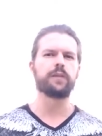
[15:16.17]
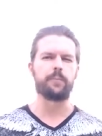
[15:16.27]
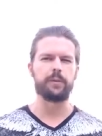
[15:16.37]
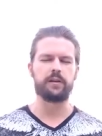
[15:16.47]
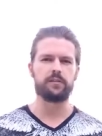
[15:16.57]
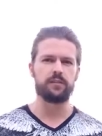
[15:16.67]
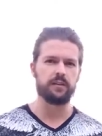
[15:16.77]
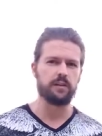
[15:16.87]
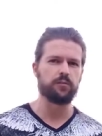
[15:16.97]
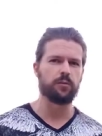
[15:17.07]
that because
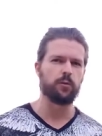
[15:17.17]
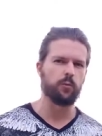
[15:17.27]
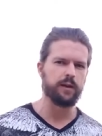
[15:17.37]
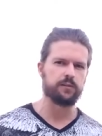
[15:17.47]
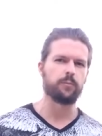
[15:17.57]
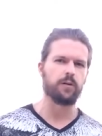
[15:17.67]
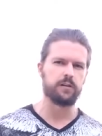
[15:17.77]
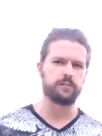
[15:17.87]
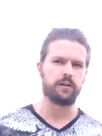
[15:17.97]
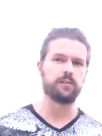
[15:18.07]
it gives them a way to
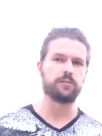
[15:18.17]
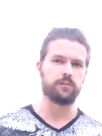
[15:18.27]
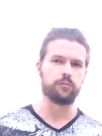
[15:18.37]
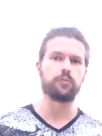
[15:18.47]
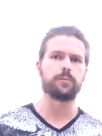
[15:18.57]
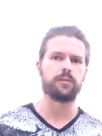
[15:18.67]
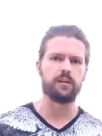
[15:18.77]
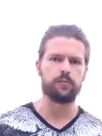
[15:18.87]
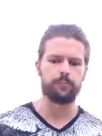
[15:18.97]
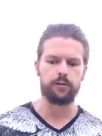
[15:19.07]
monetize this group that
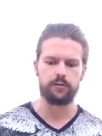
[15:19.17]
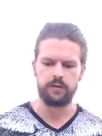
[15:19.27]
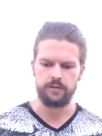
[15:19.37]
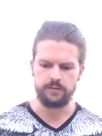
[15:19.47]
they've built.